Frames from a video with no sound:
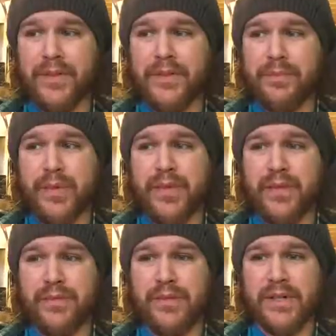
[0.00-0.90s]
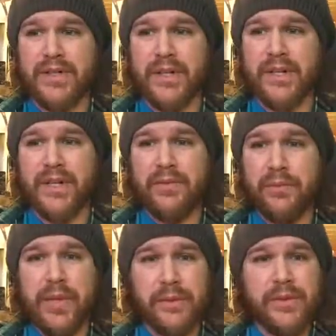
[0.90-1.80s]
just be there for each other. Even
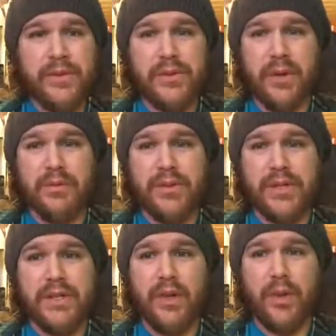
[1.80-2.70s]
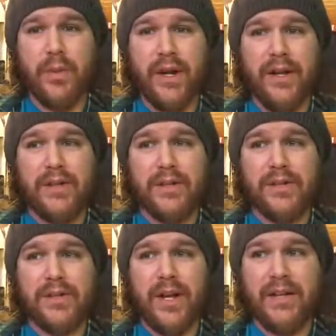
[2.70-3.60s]
people you don't really know well,
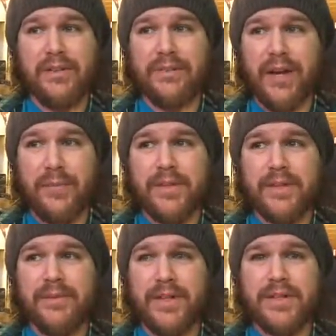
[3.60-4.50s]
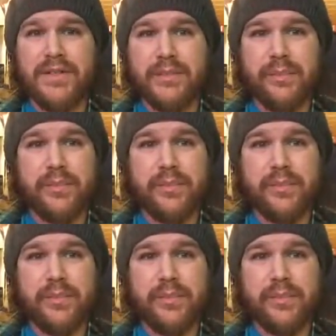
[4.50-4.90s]
or not your family or friends, just...